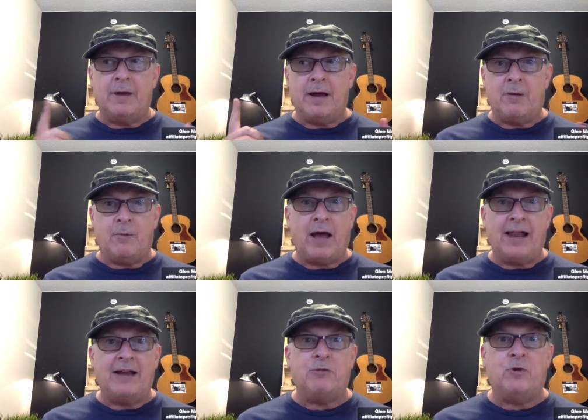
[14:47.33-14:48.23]

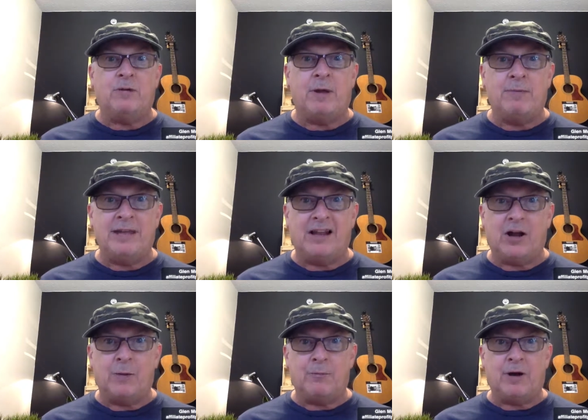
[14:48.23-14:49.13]
I'll add one of my
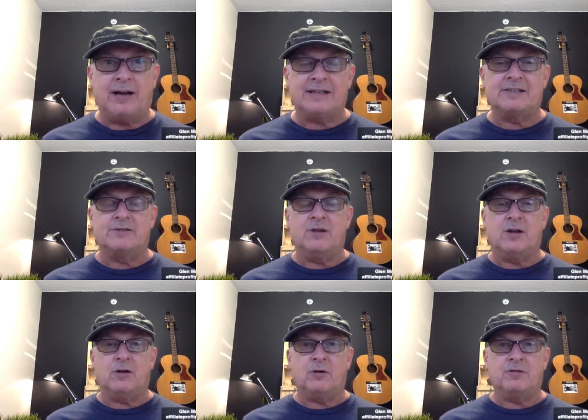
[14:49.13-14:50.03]
PLR products
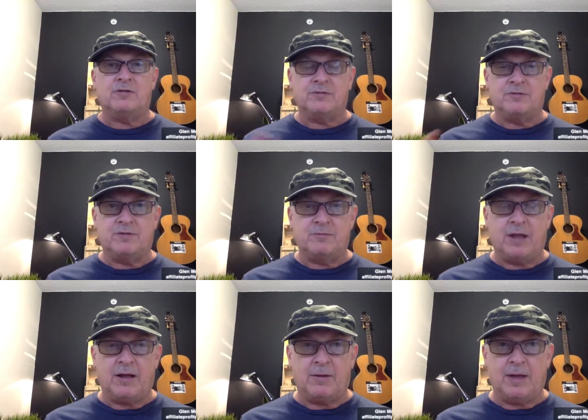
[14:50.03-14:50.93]
or
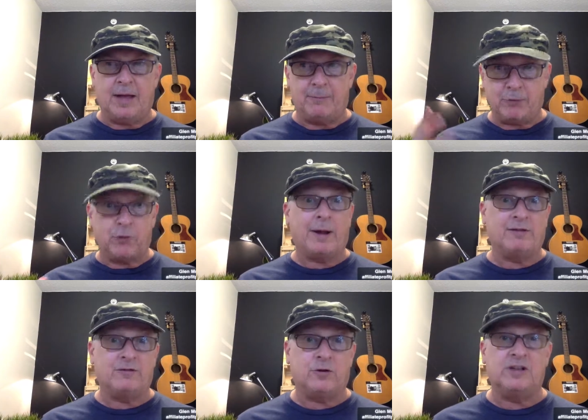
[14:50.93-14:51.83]

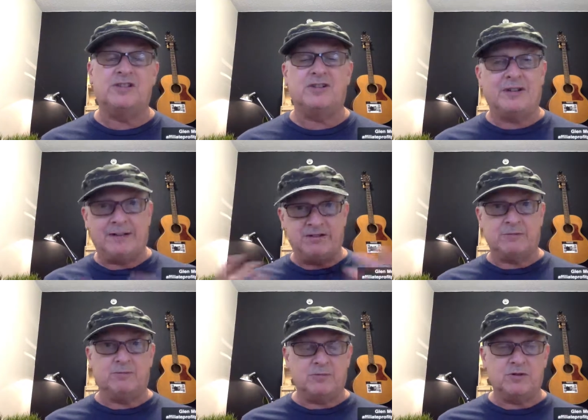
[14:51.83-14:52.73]
programs for you, so you'll have
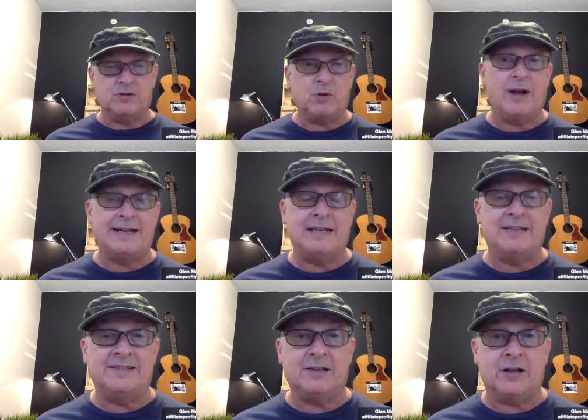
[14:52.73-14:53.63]
some content
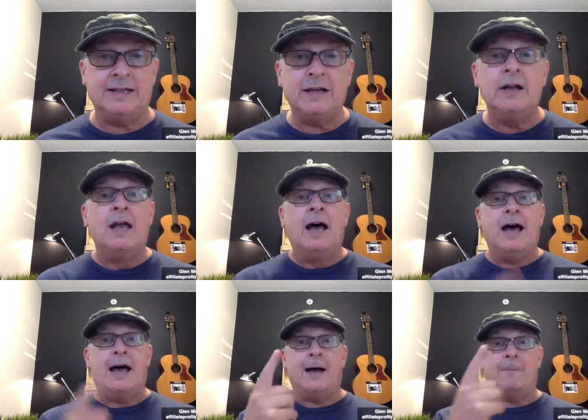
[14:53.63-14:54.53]
to stick on there.
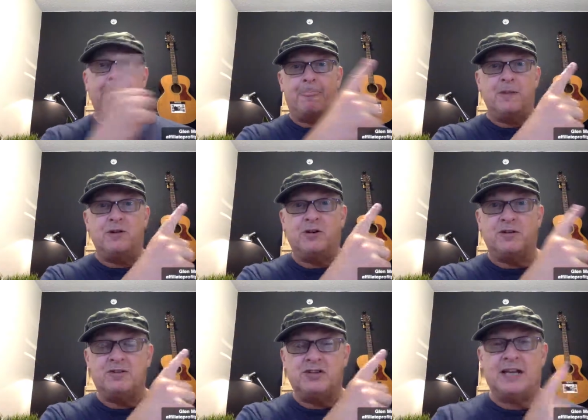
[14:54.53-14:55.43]
You can
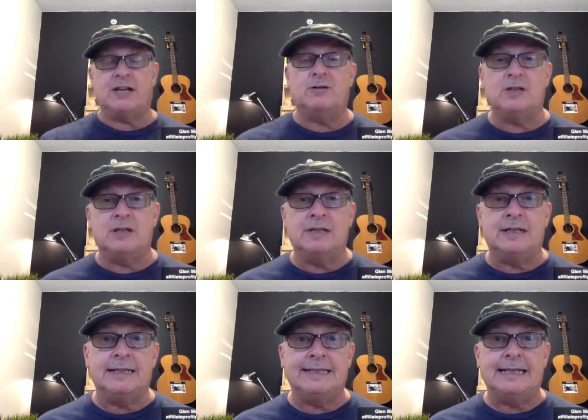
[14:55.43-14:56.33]
also check out
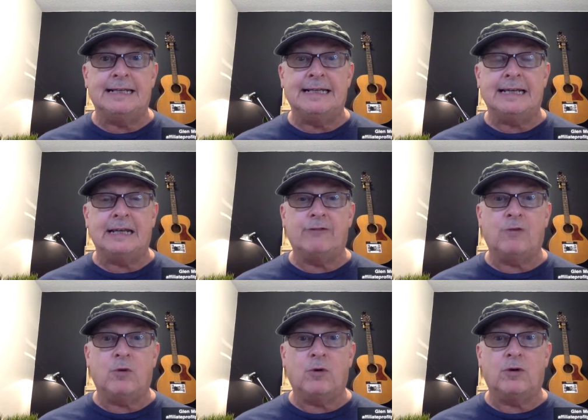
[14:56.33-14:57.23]
the link
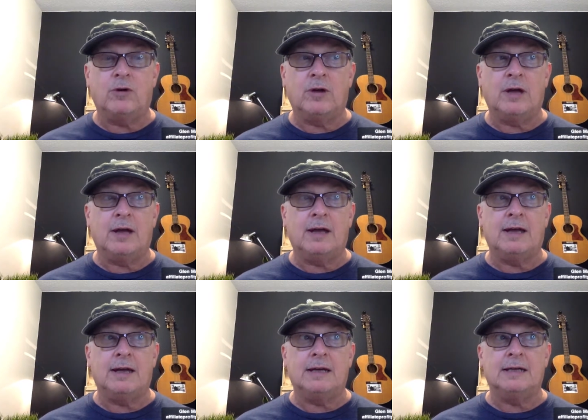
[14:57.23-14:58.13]
for
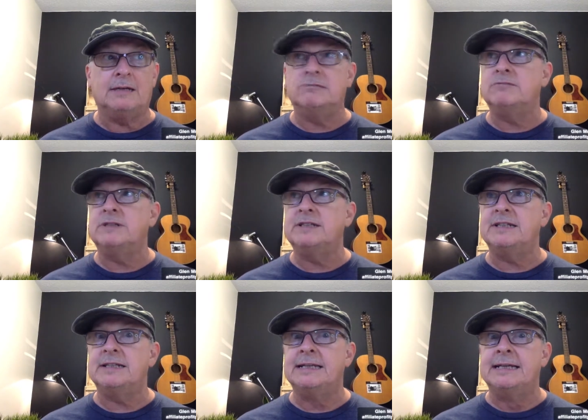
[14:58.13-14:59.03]
what is
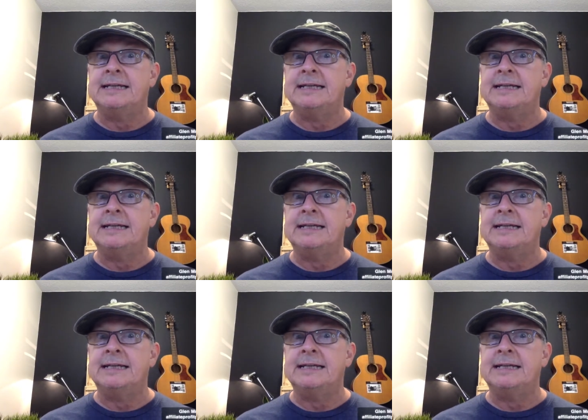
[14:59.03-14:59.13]
it?